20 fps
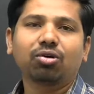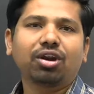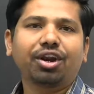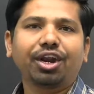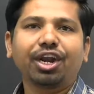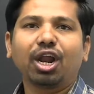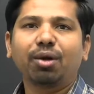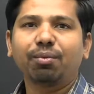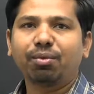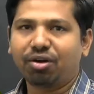
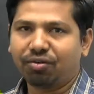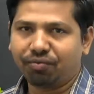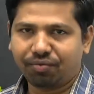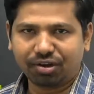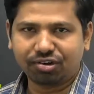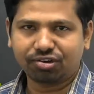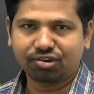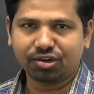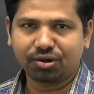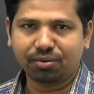trigonometry
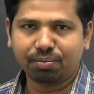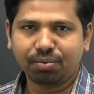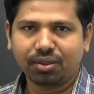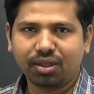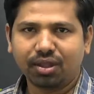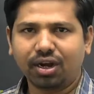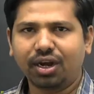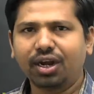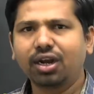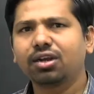function,
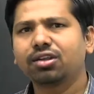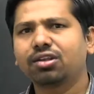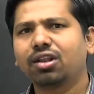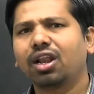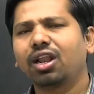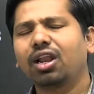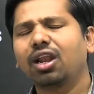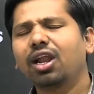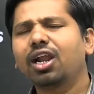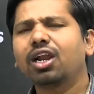right?
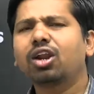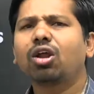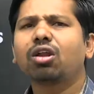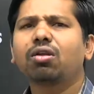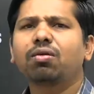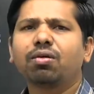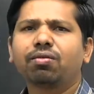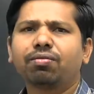Later on,